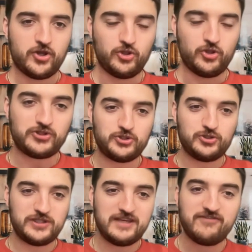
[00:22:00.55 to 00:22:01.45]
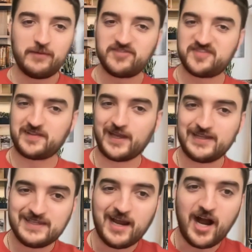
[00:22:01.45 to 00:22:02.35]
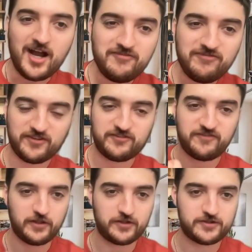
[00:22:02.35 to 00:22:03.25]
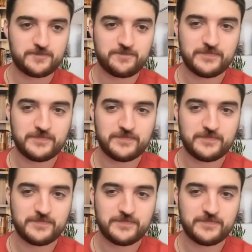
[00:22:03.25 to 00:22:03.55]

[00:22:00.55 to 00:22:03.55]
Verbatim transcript: You to leave them slightly unfulfilled.